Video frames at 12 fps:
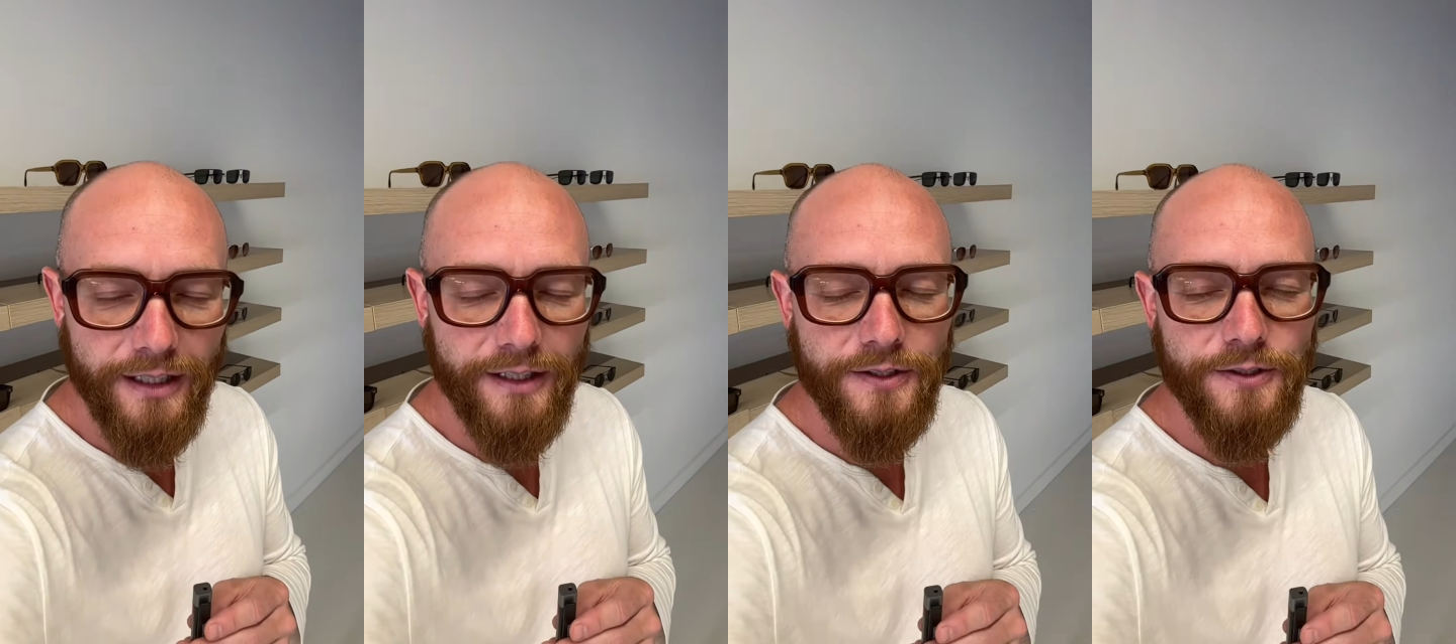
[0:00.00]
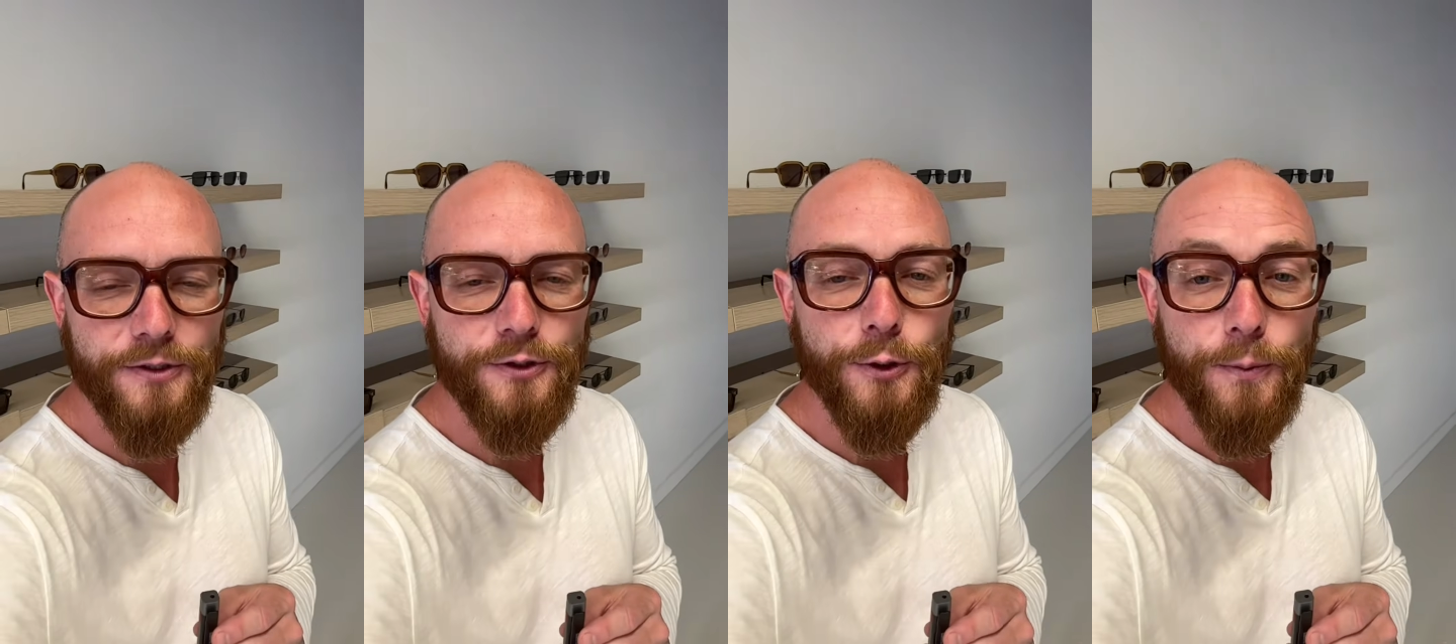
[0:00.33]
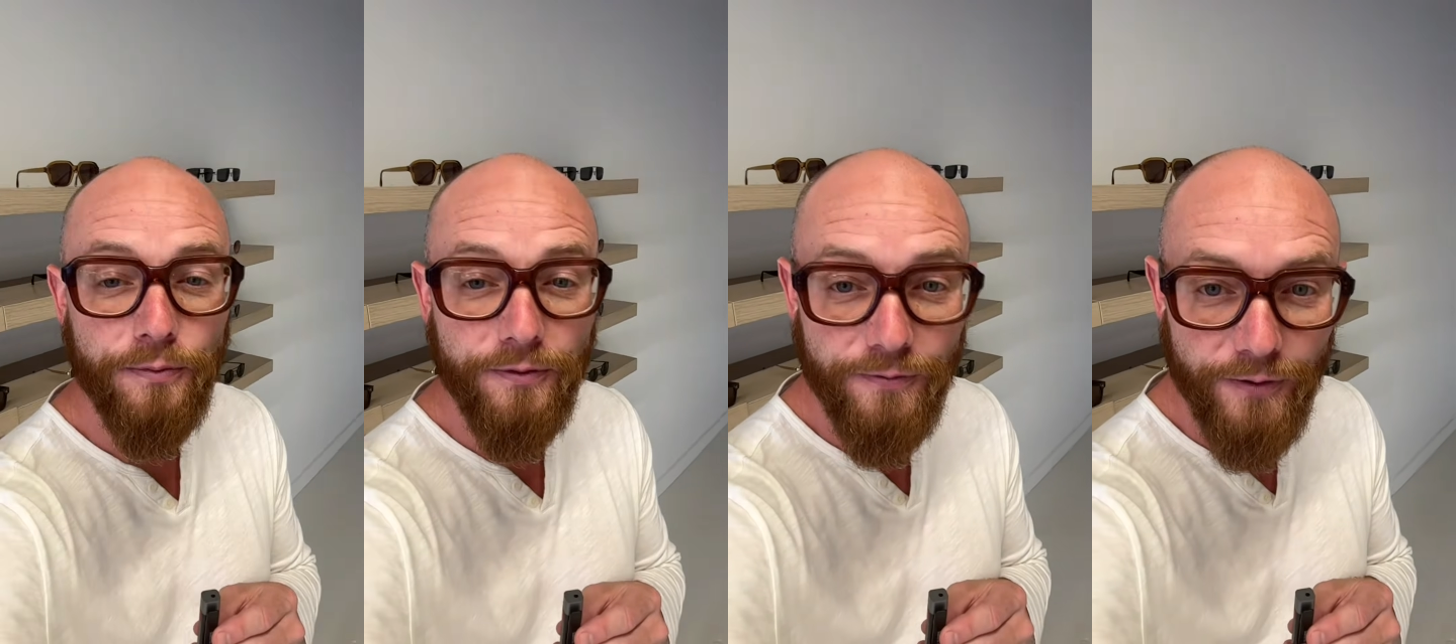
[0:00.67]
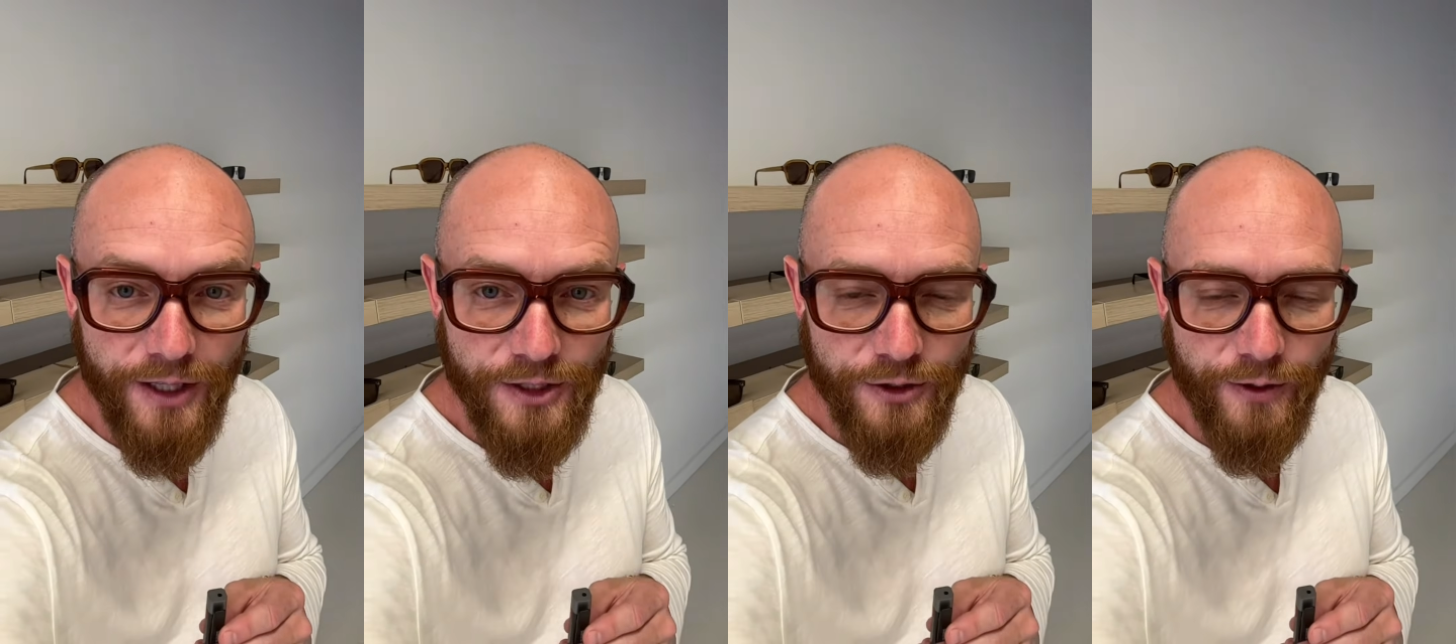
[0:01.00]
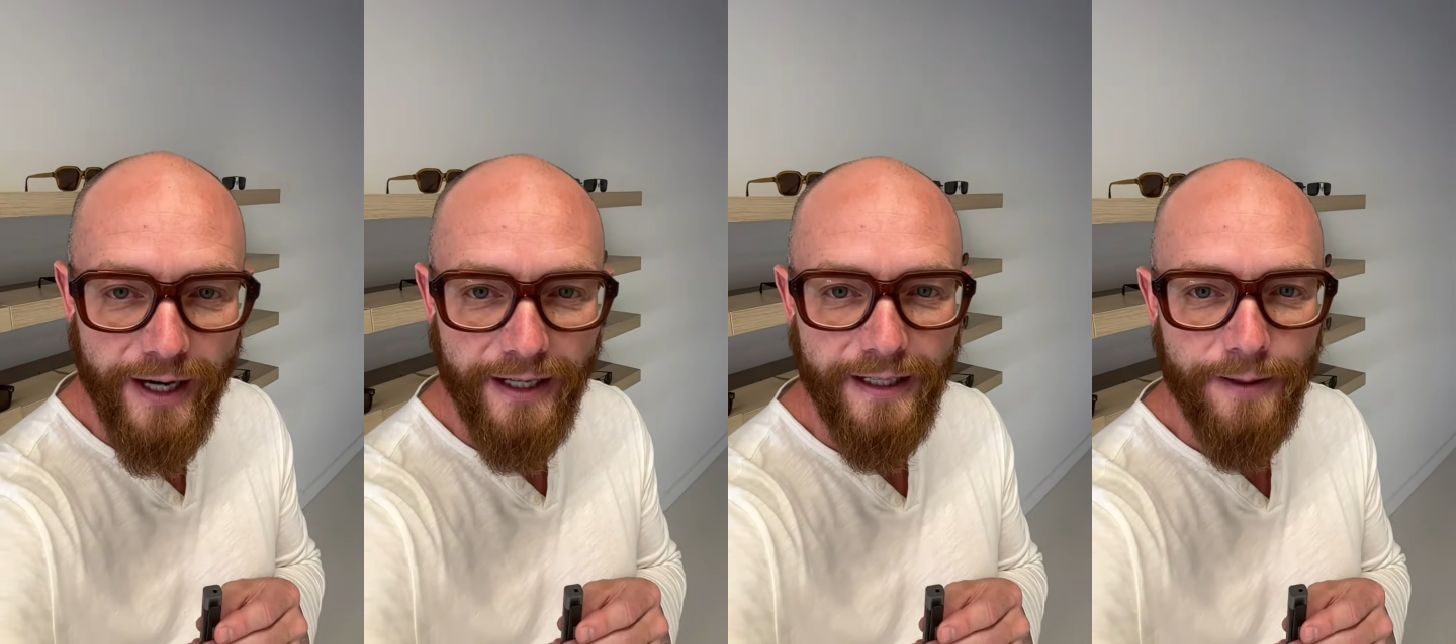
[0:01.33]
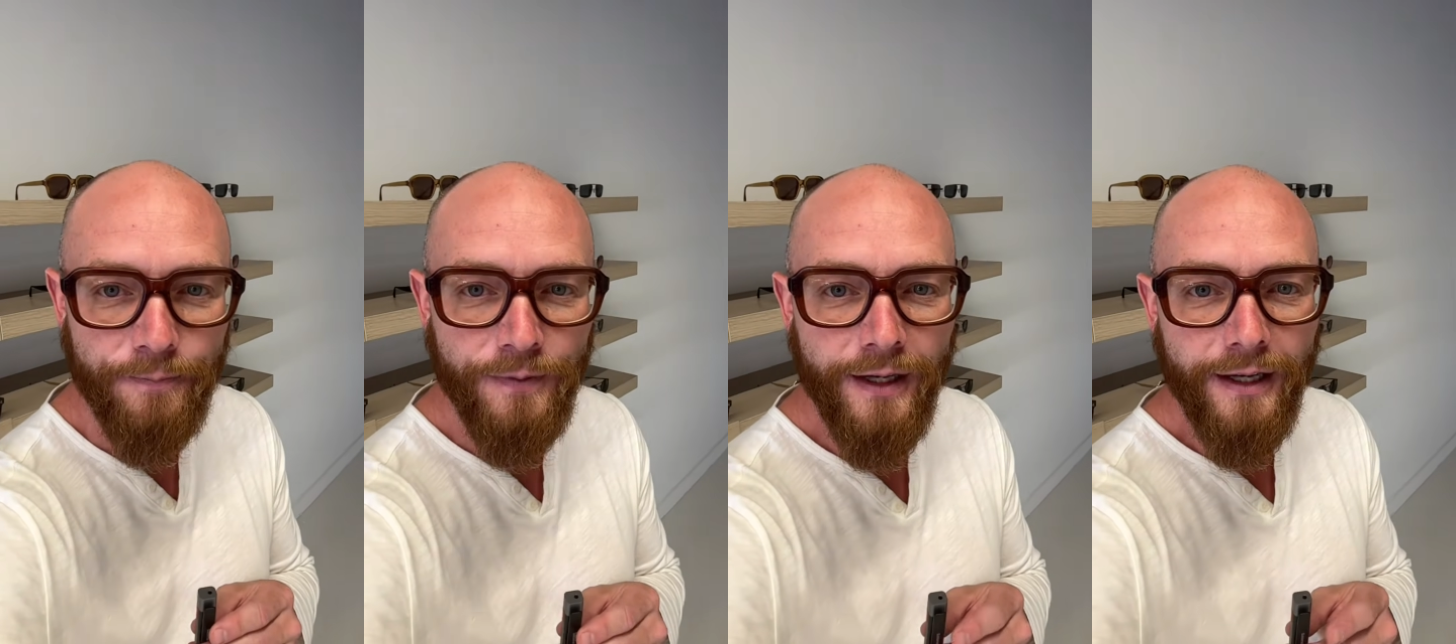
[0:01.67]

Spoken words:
It's super frustrating